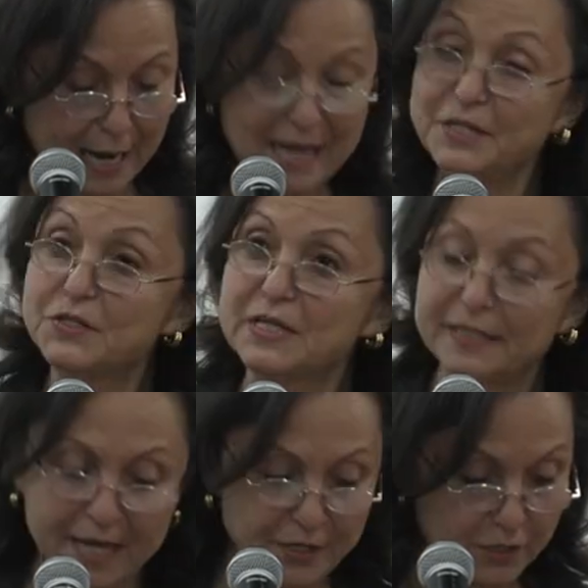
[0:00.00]
And is
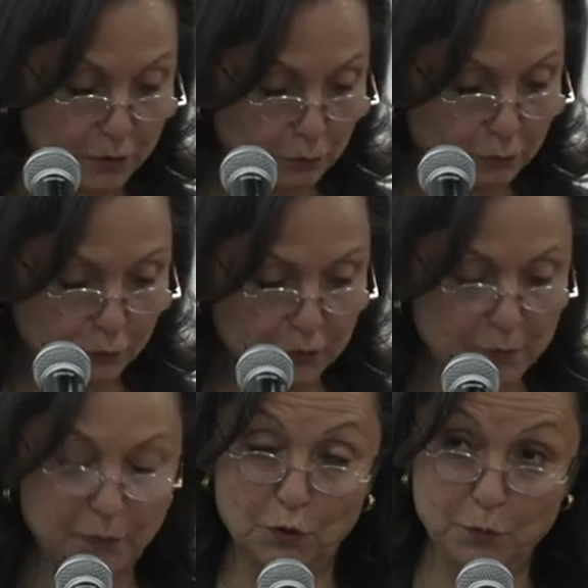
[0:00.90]
there any role for
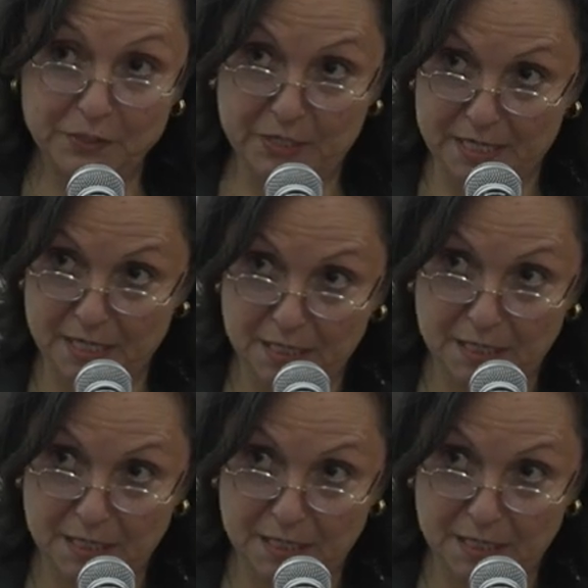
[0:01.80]
diplomacy